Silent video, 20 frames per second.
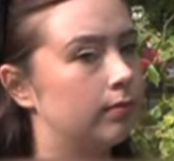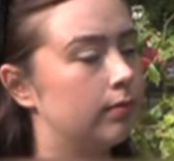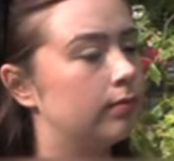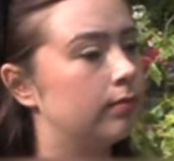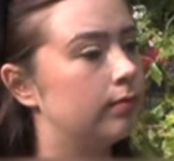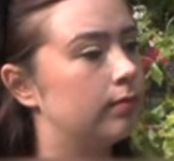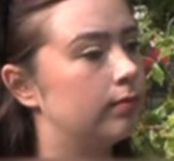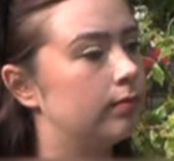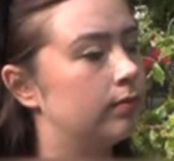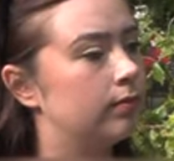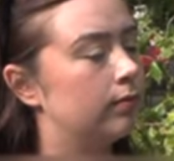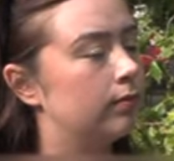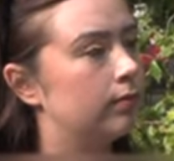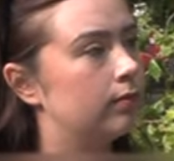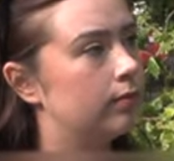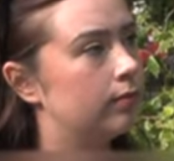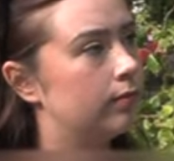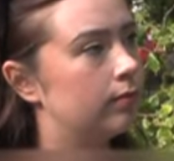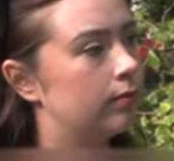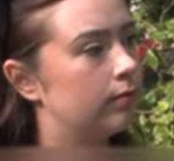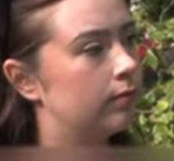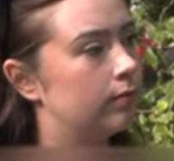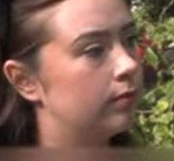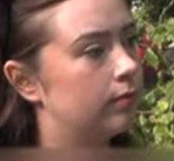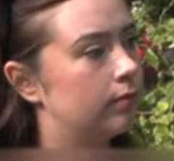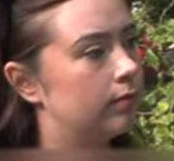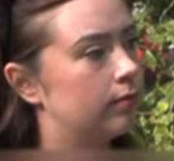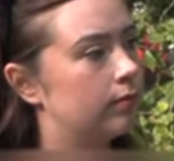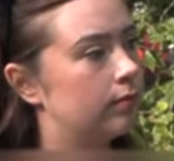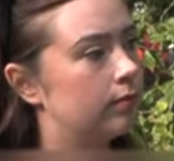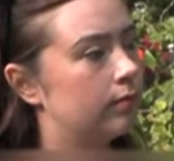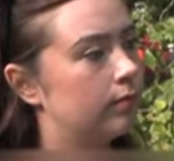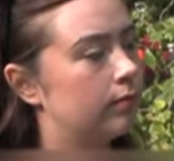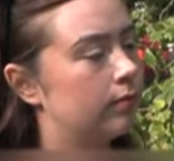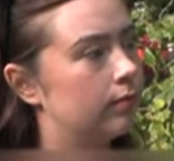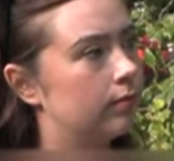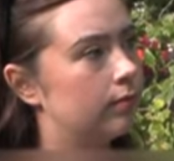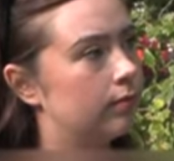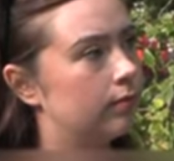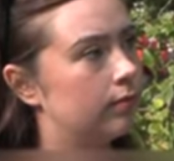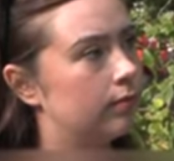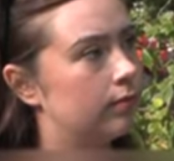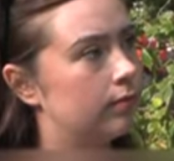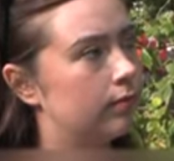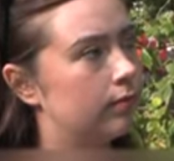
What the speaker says: The person shown says nothing.